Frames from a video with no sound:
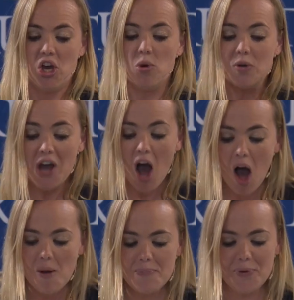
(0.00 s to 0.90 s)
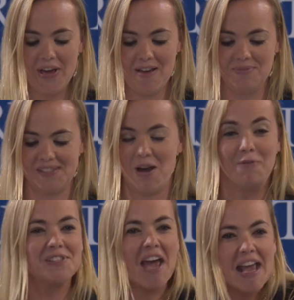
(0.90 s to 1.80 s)
who would humble
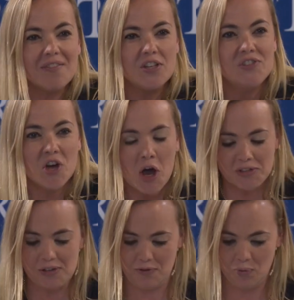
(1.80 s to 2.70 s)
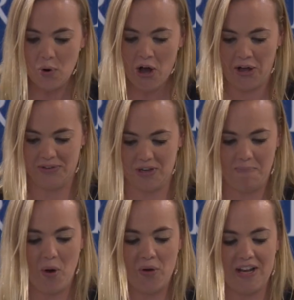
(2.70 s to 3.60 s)
himself, take the dirt of the world
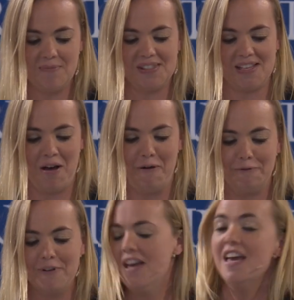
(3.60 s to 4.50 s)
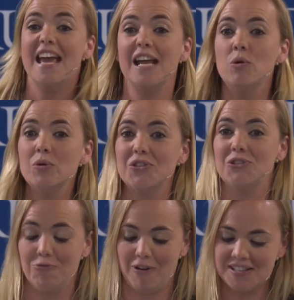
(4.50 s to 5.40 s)
upon himself in order
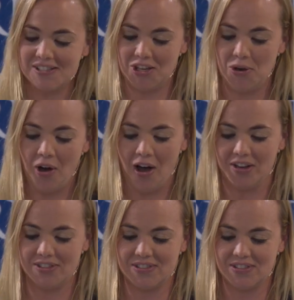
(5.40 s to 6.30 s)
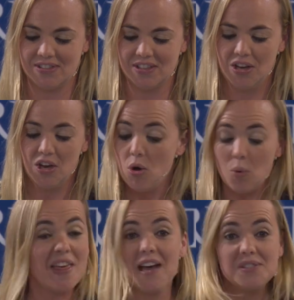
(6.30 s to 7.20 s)
to rescue us,
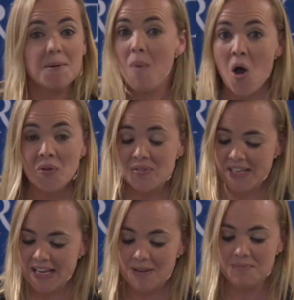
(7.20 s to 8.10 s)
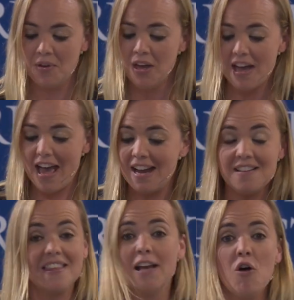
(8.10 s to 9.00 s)
without demanding
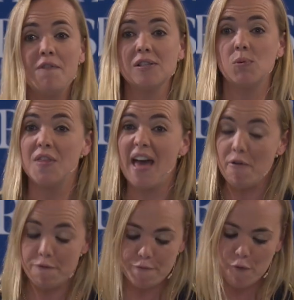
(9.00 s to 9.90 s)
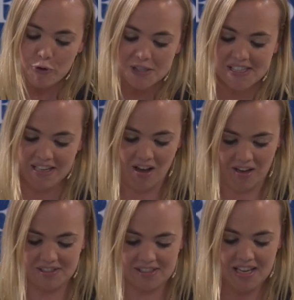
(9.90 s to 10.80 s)
anything of us, without forcing
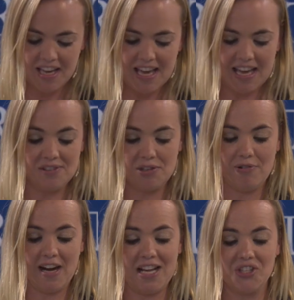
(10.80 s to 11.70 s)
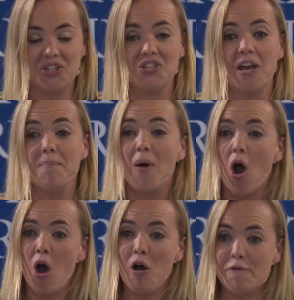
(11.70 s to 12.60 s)
us into relationship, but
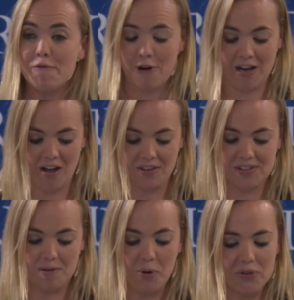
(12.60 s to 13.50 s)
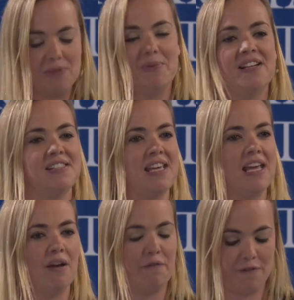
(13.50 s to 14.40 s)
offering us the
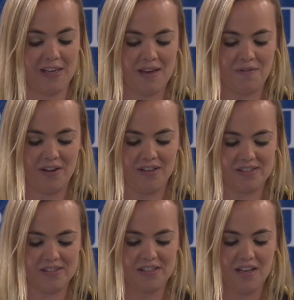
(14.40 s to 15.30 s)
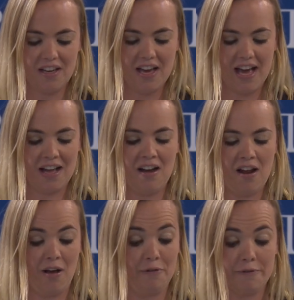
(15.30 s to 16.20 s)
possibility of forgiveness and
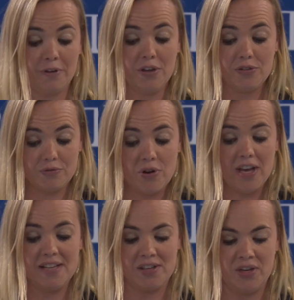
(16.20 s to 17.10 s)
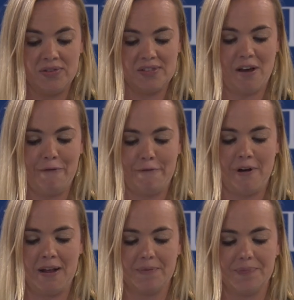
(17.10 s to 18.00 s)
love through his own
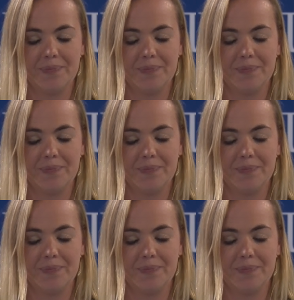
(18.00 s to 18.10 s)
suffering.